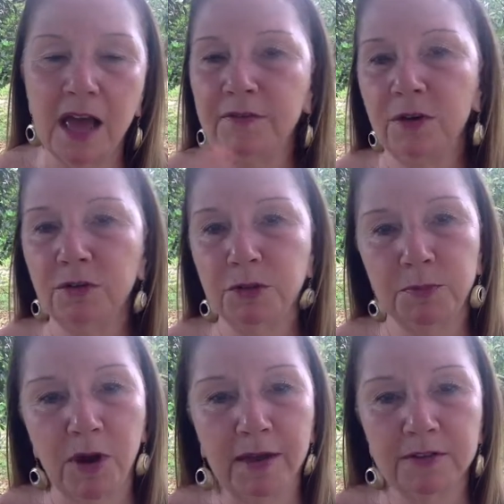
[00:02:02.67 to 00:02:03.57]
owned
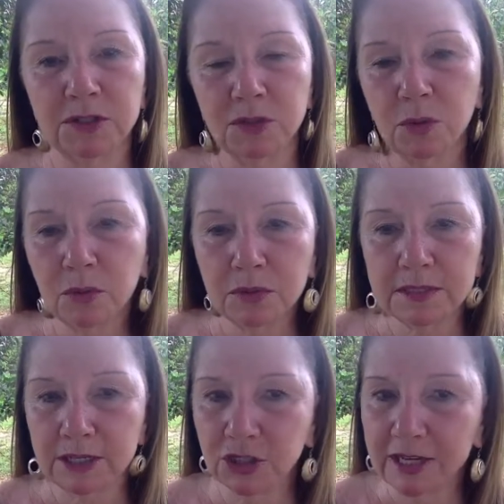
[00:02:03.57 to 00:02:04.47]
private schools,
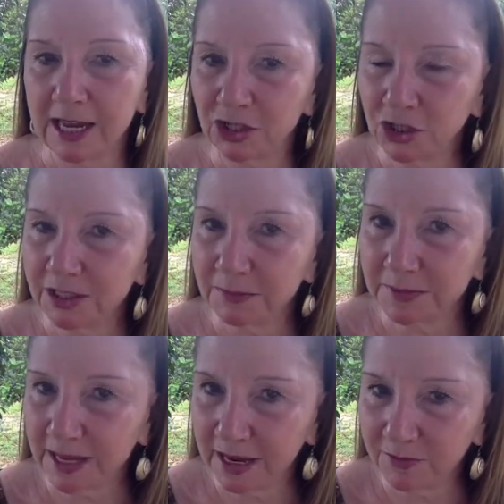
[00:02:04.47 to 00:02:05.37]
educational and
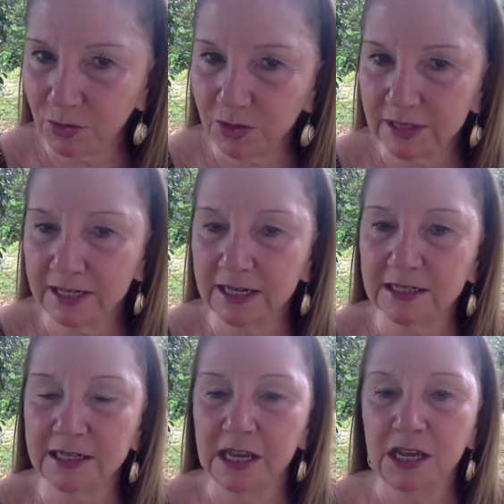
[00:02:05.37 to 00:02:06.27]
behavioral clinics,